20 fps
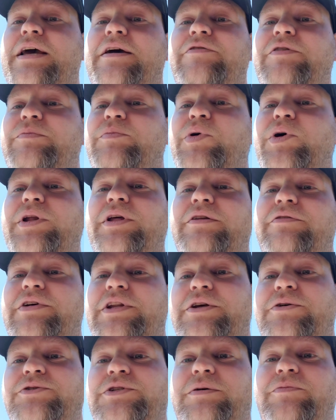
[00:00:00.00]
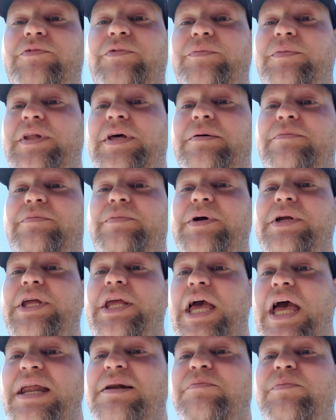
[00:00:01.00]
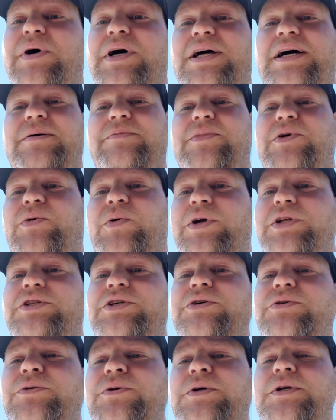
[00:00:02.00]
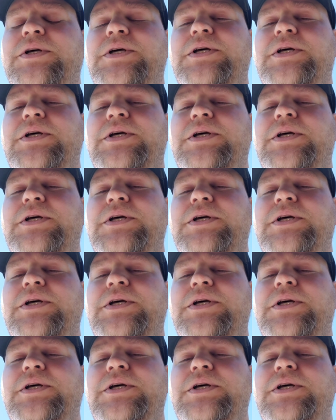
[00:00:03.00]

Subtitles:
I haven't put any videos up from them yet, but I'm going to.